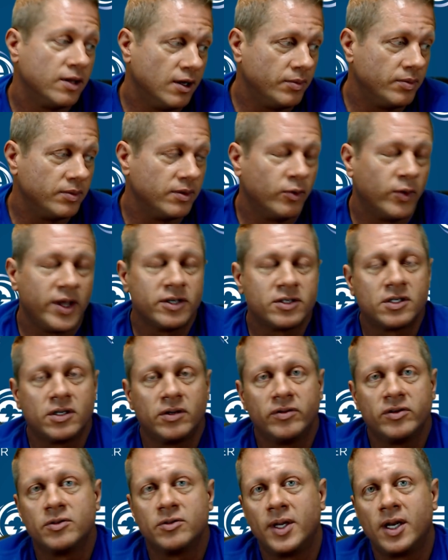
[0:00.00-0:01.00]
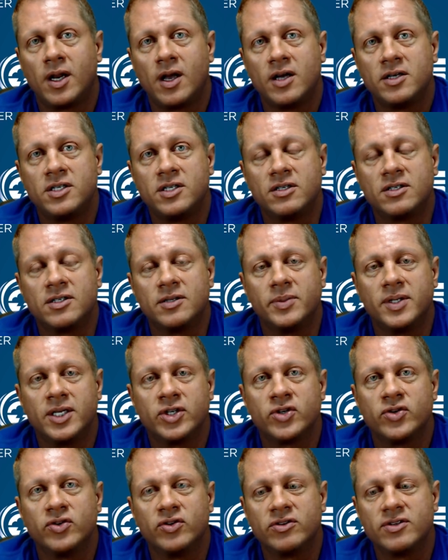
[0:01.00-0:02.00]
The Weather Service will be launching some
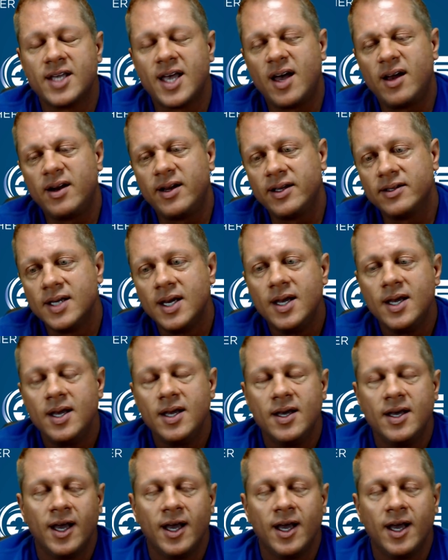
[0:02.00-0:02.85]
additional soundings,